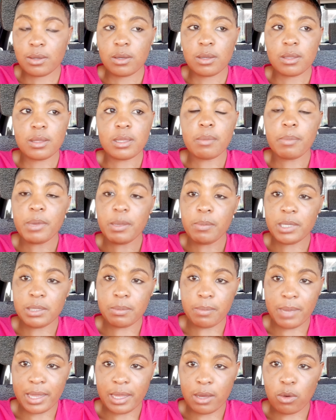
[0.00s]
the baby's
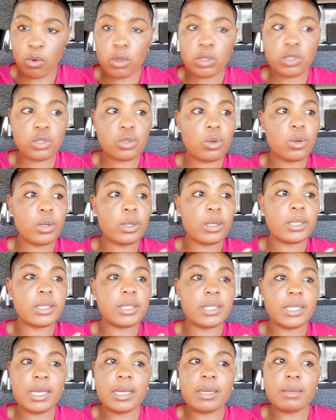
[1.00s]
mother, also
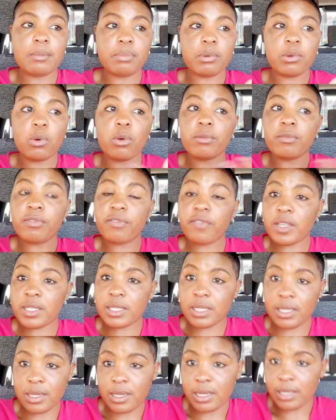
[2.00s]
say
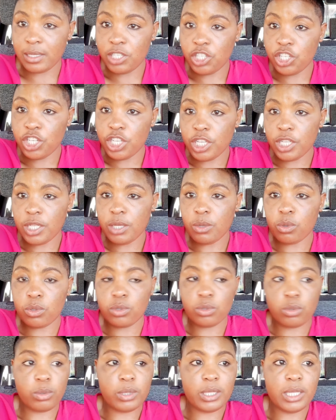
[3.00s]
confessed that she
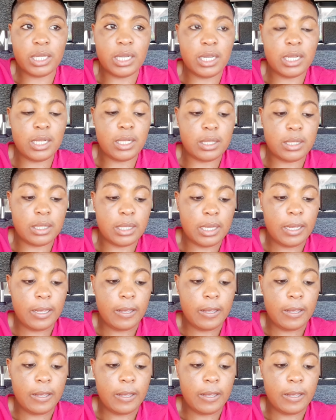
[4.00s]
also didn't